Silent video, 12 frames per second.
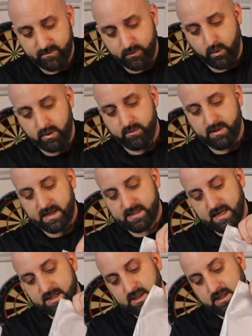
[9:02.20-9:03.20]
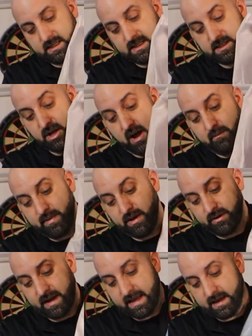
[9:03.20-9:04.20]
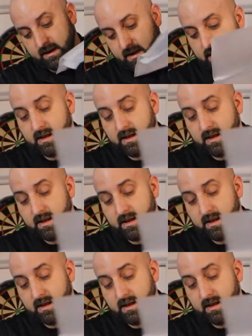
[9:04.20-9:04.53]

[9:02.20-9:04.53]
for the PlayStation because it's not built in